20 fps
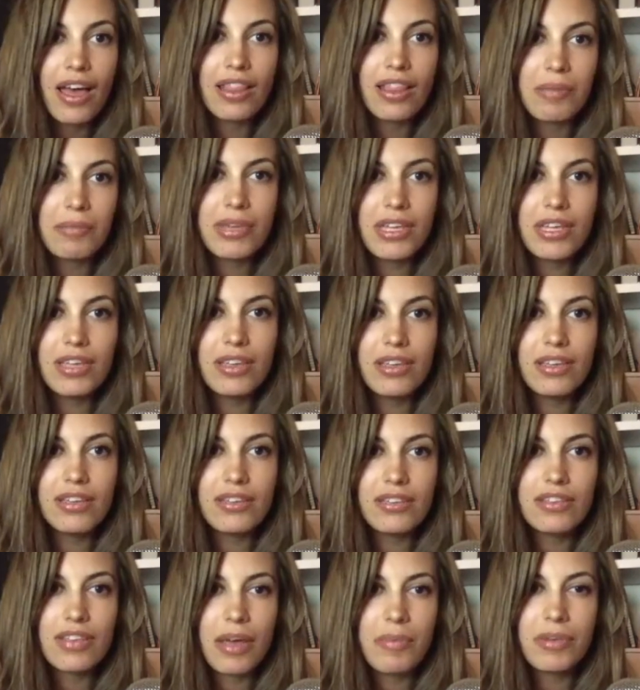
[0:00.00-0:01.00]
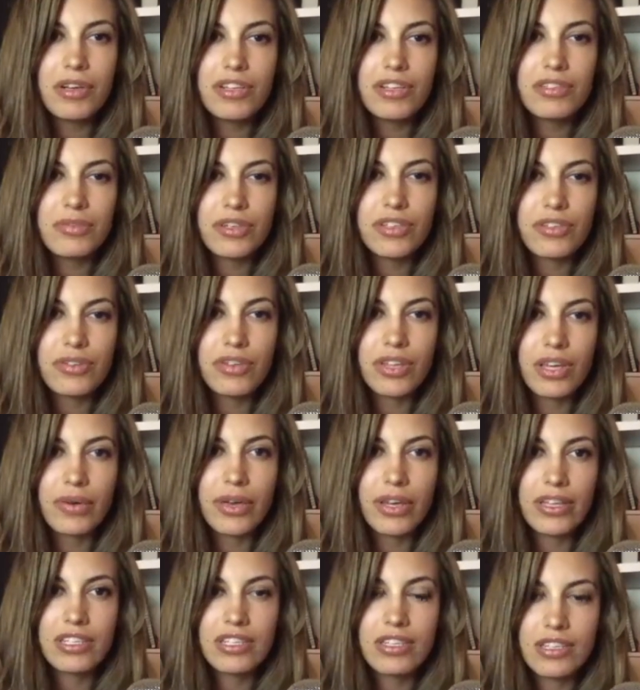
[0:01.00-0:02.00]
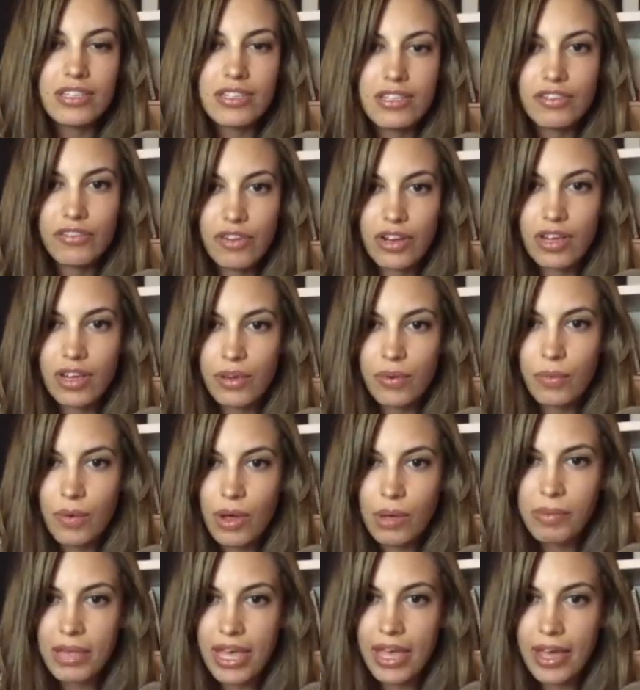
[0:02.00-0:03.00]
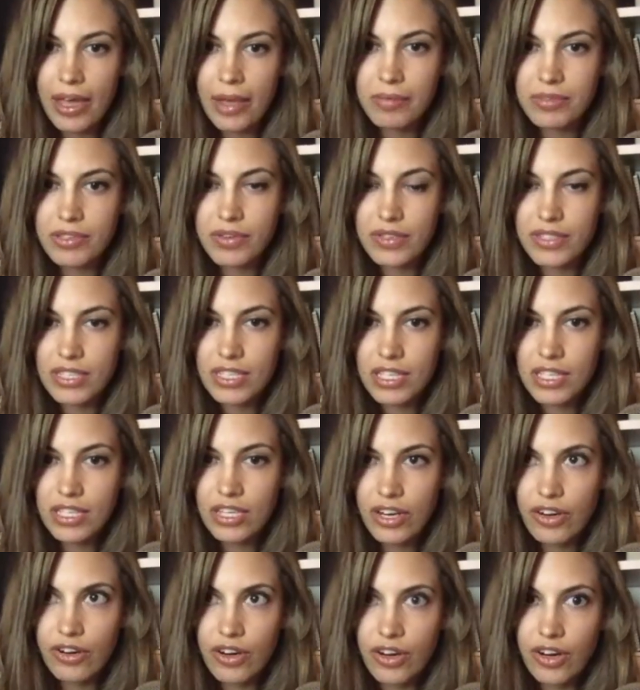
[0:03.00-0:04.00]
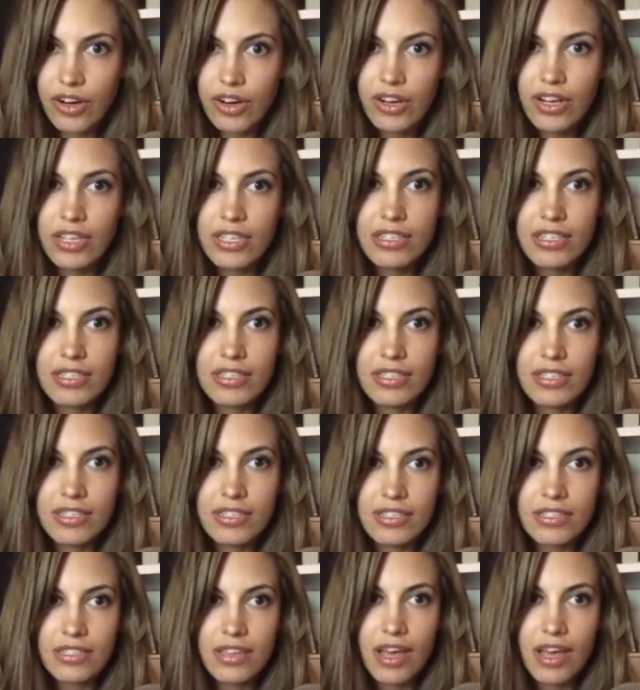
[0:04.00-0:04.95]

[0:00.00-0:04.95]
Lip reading: I'm going to switch really quick to this different webcam so it's clearer because this is,